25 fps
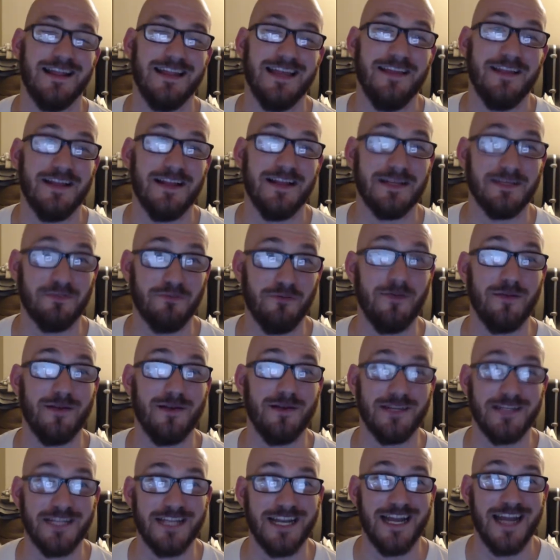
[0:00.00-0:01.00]
that that's pretty
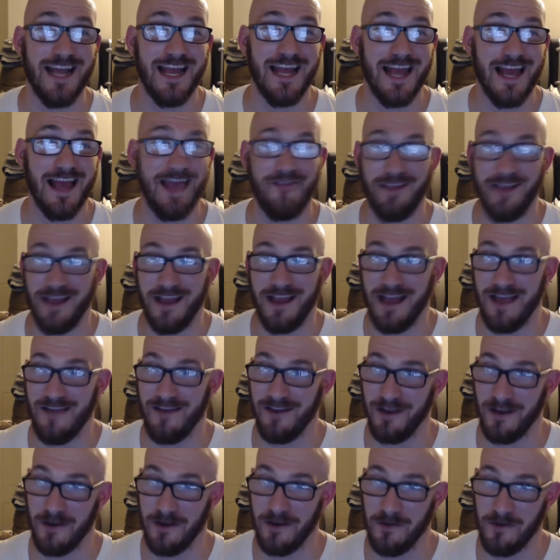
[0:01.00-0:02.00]
much it. Having
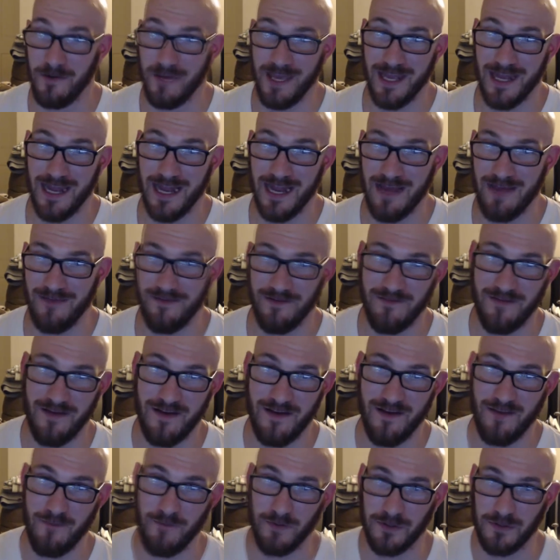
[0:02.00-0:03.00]
having a new kid, having a
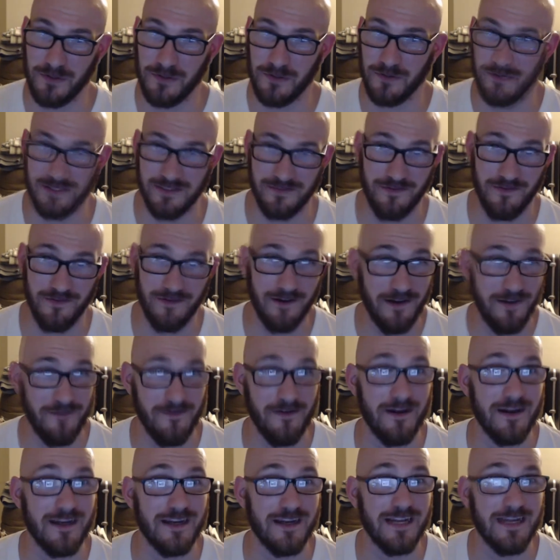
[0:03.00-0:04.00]
five month old is very
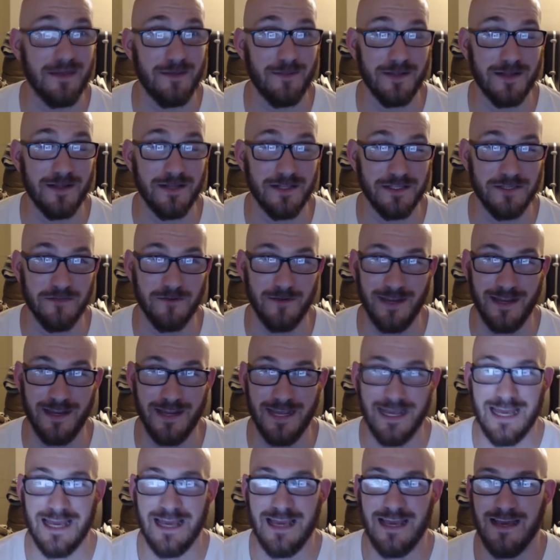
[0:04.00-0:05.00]
very time
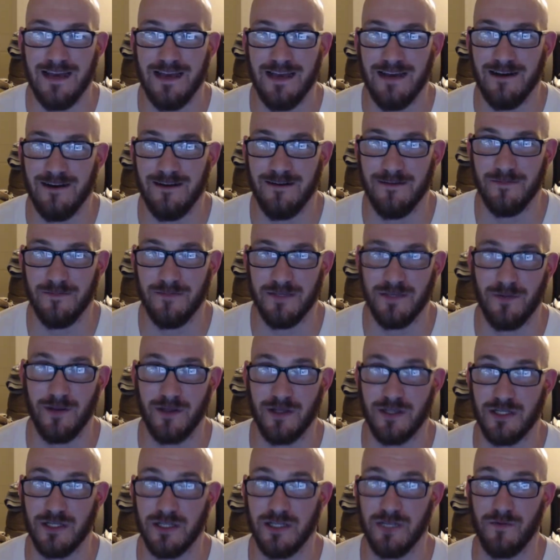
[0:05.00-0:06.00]
consuming. Um,
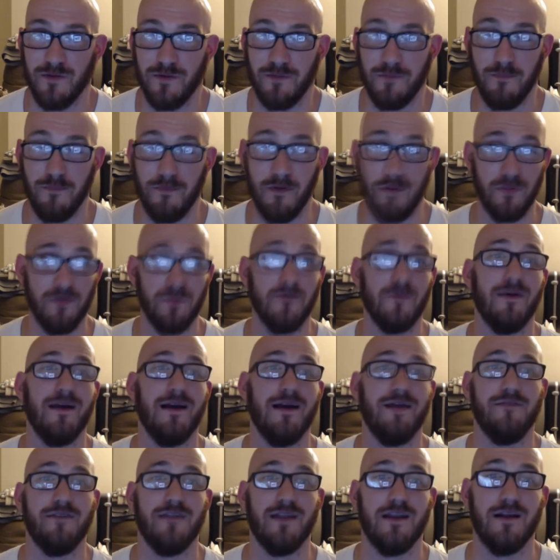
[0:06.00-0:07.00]
especially with both the
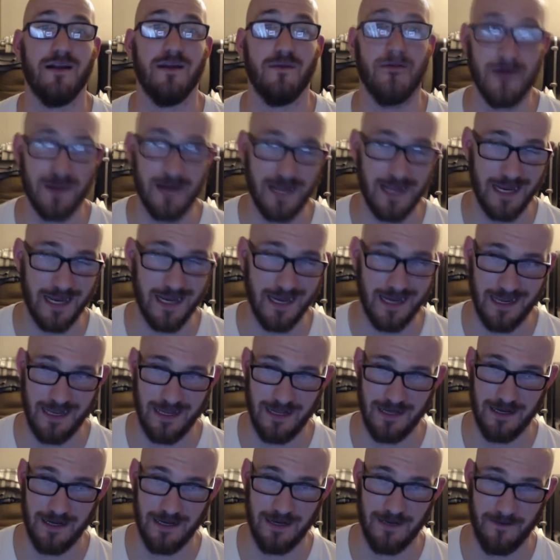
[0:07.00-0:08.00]
wife and I working.
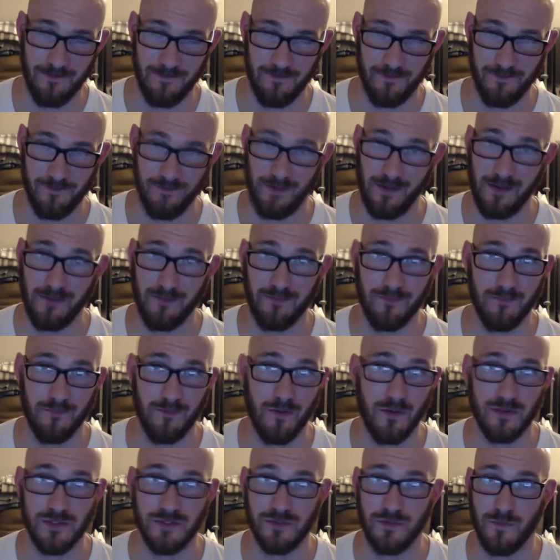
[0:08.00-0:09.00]
Um,
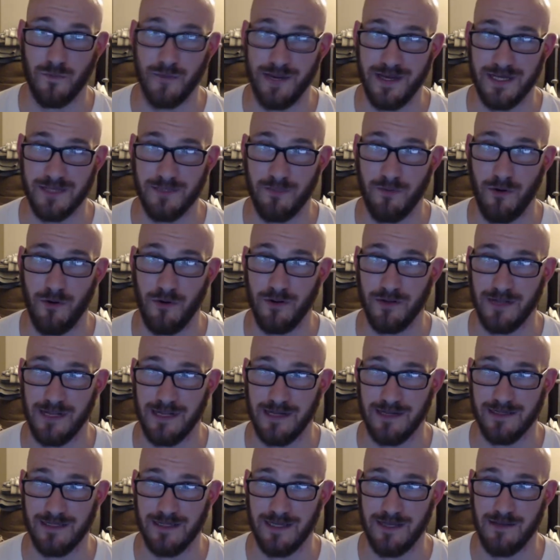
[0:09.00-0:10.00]
most weeks boil
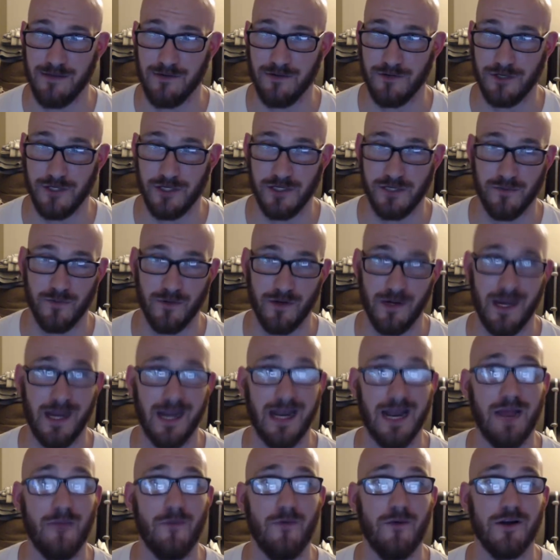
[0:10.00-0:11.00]
down to either she's
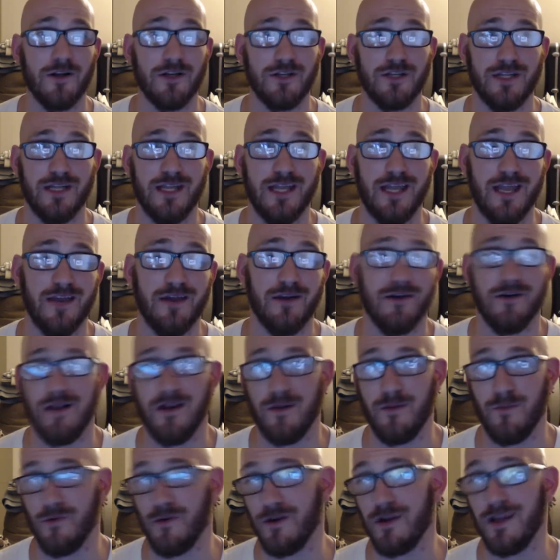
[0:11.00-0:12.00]
working and I'm watching the kid, or
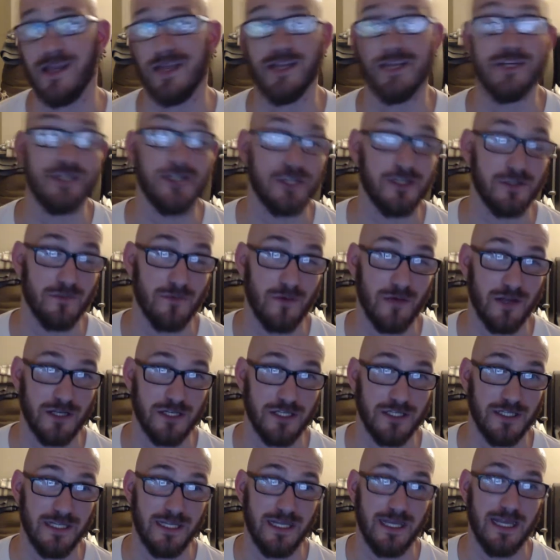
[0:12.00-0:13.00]
I'm working and she's
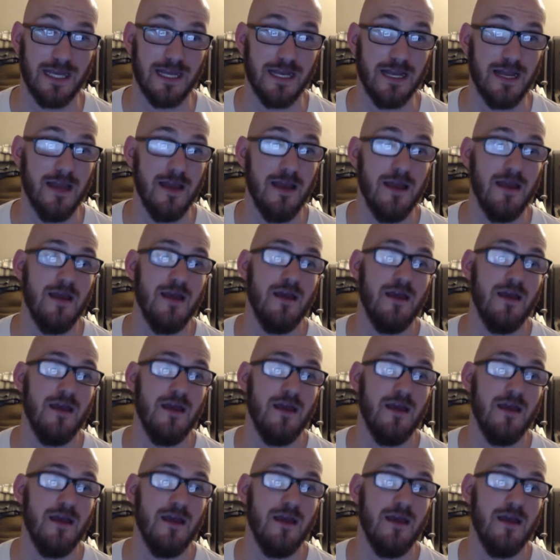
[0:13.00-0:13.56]
watching the kid